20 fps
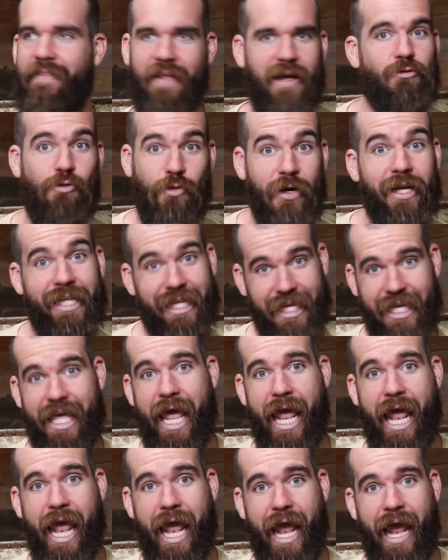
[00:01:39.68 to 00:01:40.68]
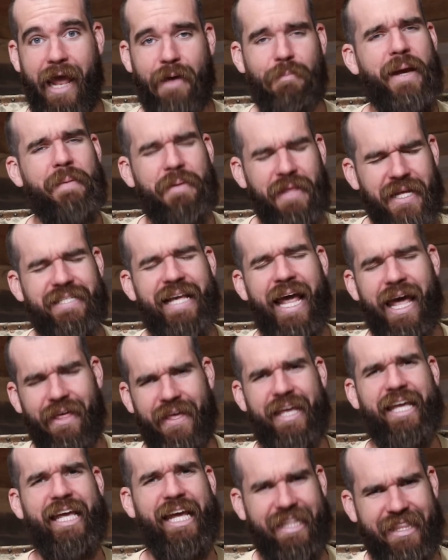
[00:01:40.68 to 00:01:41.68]
and they really care. And maybe that's how
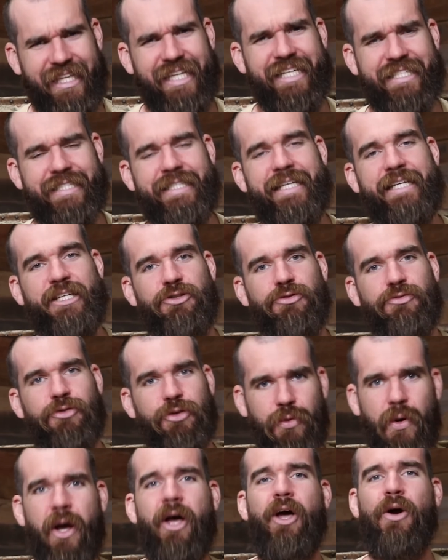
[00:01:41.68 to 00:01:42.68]
they get these things through,